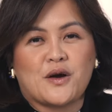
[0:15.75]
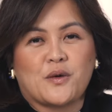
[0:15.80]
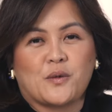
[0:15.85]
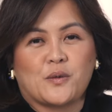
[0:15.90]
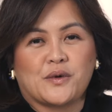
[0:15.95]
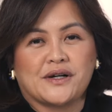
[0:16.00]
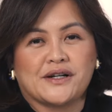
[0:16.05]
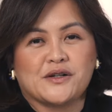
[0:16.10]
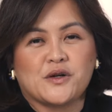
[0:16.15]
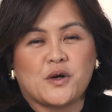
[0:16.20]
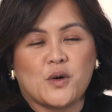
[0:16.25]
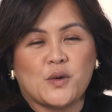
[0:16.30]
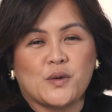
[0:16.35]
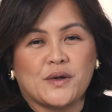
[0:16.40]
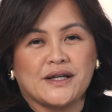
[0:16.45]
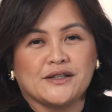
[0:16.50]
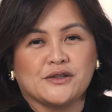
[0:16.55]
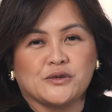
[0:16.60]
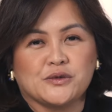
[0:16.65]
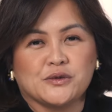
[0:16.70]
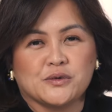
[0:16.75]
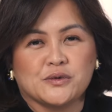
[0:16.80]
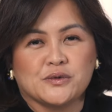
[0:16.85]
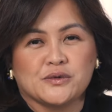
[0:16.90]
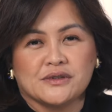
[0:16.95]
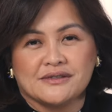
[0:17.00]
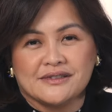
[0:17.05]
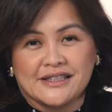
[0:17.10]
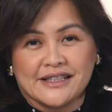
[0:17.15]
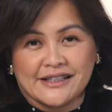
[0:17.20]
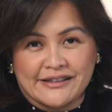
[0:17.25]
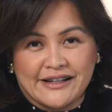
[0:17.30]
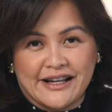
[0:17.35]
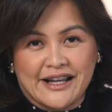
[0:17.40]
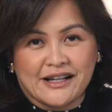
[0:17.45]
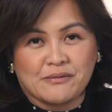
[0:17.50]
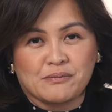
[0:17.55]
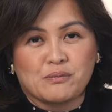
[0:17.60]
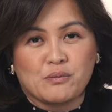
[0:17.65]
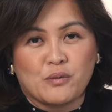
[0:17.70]
we're going to
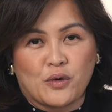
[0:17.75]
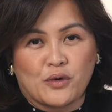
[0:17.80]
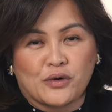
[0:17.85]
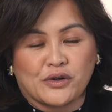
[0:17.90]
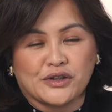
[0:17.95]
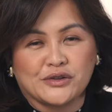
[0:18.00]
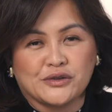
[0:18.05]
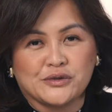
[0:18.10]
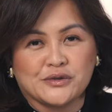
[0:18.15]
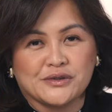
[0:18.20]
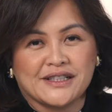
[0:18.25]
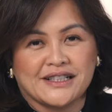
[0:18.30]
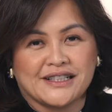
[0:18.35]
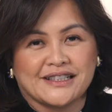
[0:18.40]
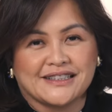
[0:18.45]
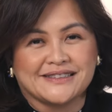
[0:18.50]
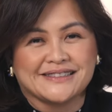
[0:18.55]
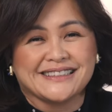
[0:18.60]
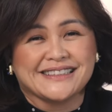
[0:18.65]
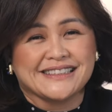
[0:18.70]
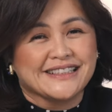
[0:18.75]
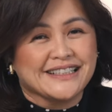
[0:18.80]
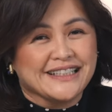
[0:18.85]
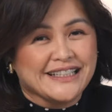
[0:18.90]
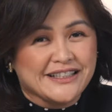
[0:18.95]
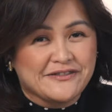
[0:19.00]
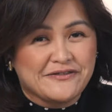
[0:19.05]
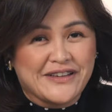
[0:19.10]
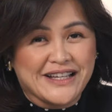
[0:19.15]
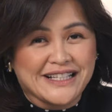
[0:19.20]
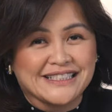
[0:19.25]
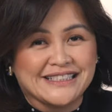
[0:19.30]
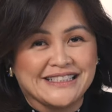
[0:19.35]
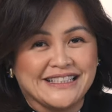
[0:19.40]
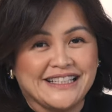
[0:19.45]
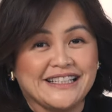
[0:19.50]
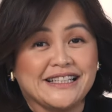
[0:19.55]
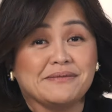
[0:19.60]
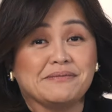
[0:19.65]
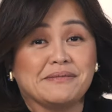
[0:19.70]
direct more to the
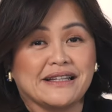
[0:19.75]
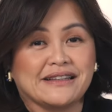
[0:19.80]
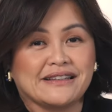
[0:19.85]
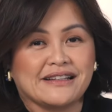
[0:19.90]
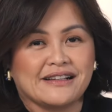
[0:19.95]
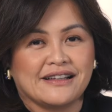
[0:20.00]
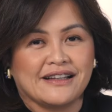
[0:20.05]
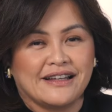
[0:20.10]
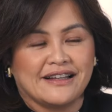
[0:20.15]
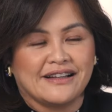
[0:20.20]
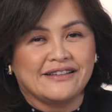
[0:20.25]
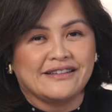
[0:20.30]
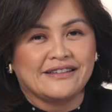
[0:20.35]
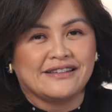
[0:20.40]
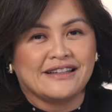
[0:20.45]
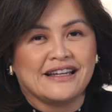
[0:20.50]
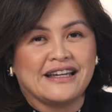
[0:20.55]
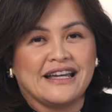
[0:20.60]
investing in mental health,